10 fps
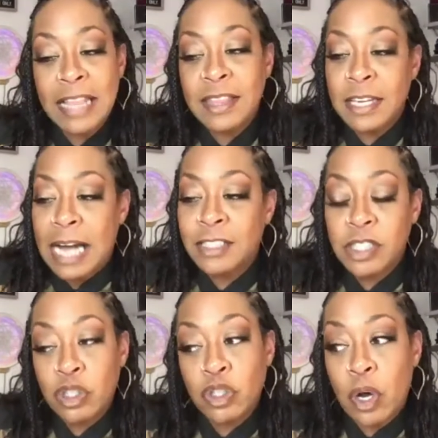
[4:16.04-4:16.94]
I
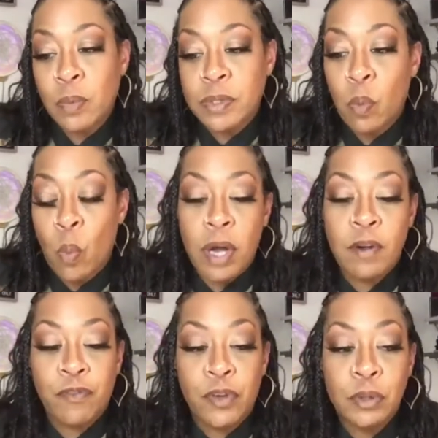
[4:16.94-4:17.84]
just thought it was a
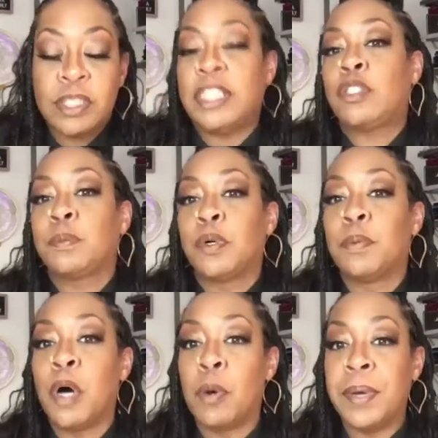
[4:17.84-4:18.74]
wonderful teachable
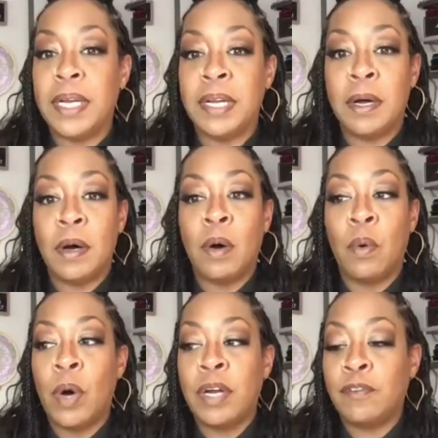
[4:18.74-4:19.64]
moment and a
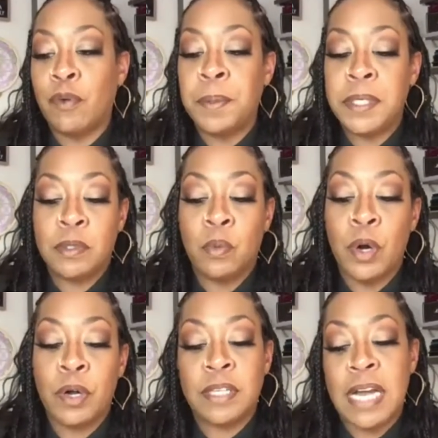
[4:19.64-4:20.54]
wonderful piece of
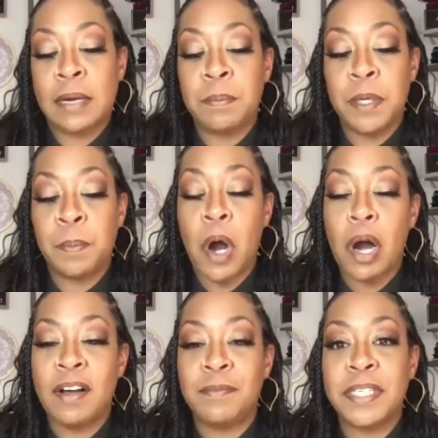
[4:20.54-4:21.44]
work that I could be a
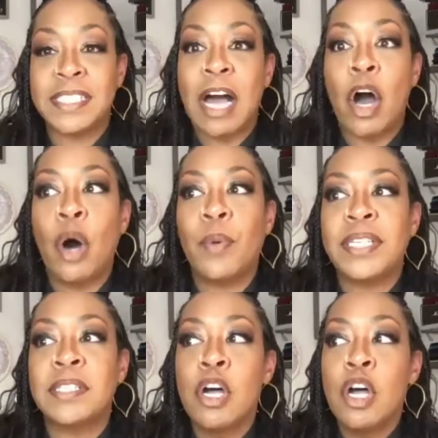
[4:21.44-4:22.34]
part of, because I
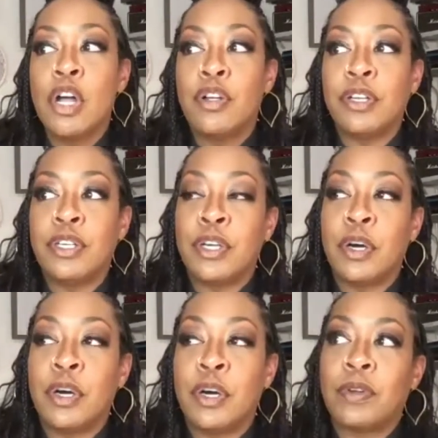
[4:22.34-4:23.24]
always, you
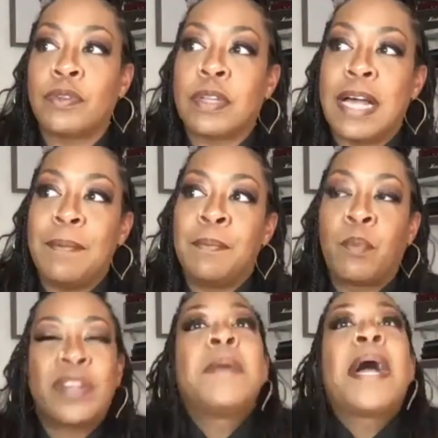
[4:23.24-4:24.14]
know,
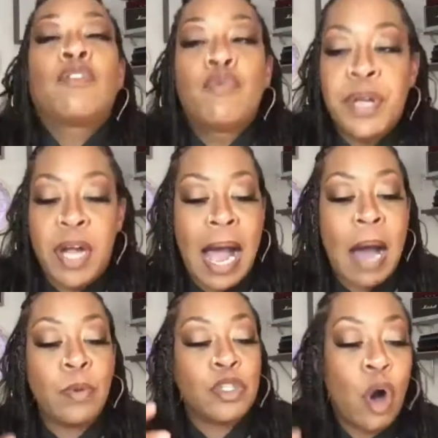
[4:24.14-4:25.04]
with my career,
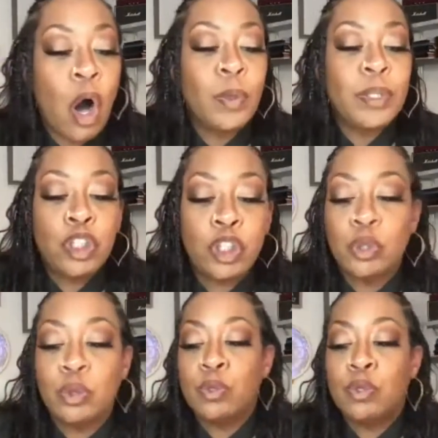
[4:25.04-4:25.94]
I would always
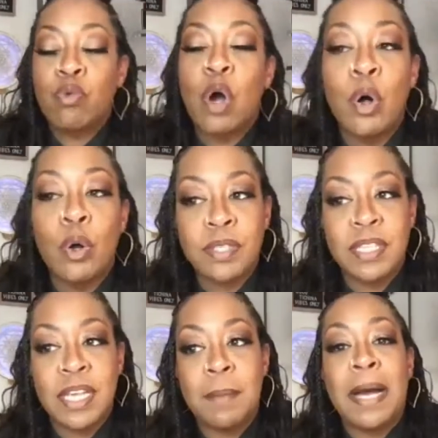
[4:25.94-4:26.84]
choose roles
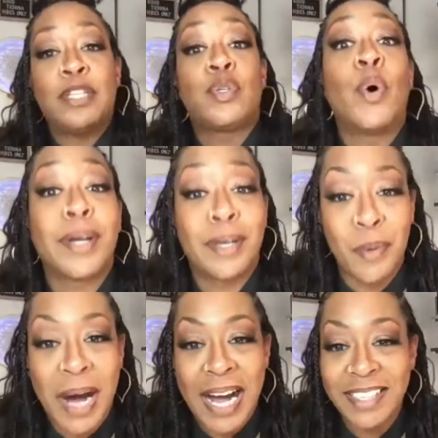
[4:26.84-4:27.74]
that my daughter could
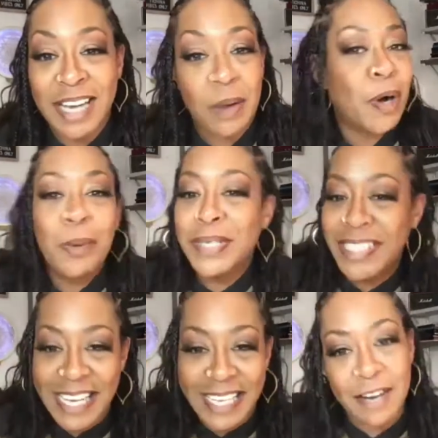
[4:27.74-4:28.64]
watch. I would always
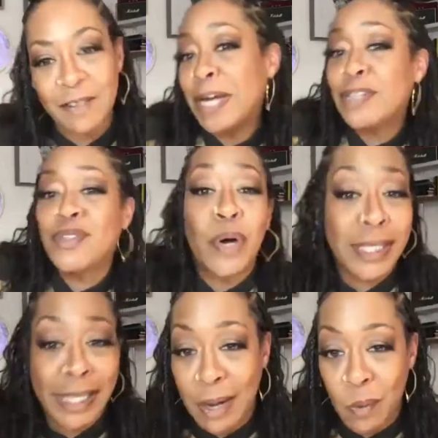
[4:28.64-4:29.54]
say that if my daughter
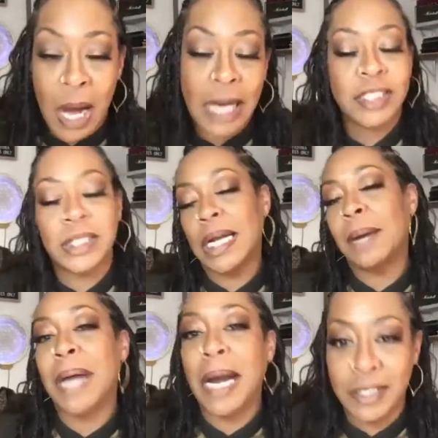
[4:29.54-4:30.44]
can't watch it,
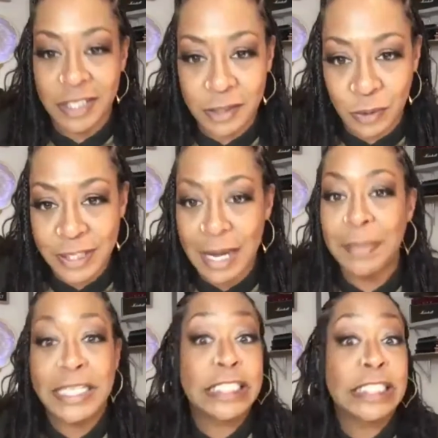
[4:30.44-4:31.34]
I'm not going to do it. That
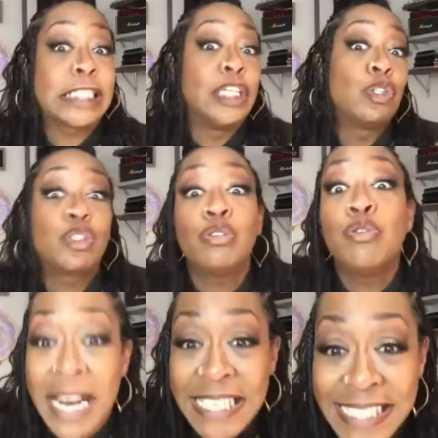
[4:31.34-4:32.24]
means it's a little too
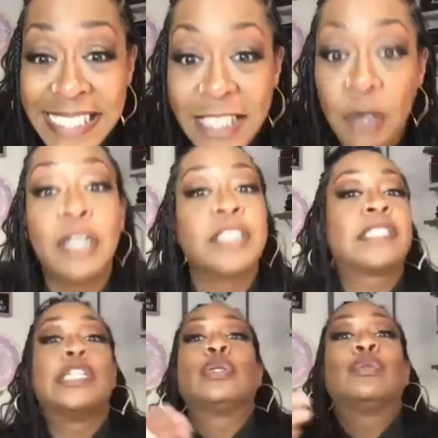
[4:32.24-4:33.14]
racy, or it's
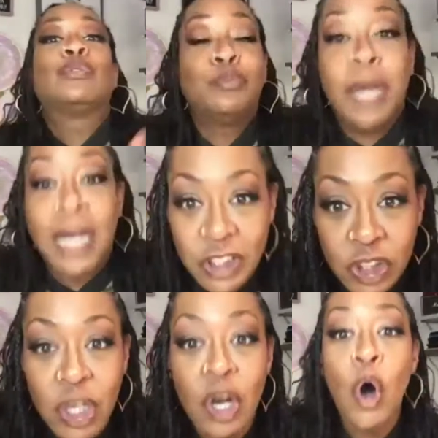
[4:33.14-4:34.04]
a little too
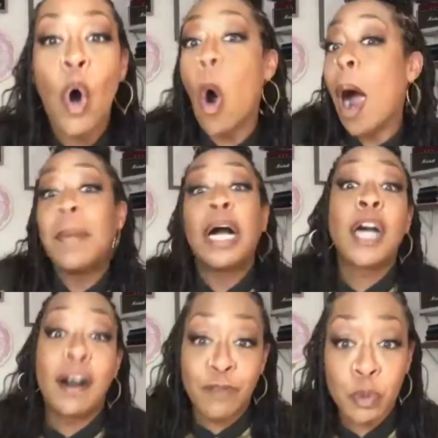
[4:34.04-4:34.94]
much, or I'm
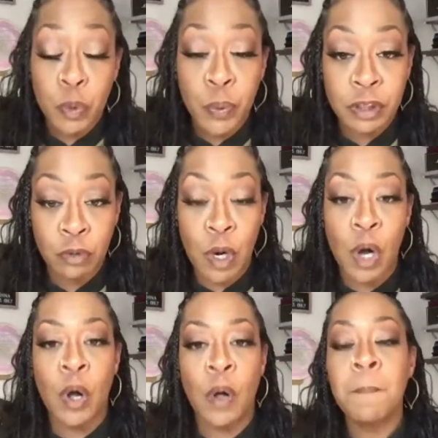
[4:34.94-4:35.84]
uncomfortable with the
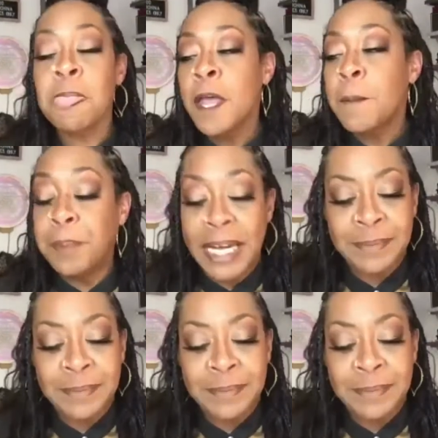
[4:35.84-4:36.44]
role. But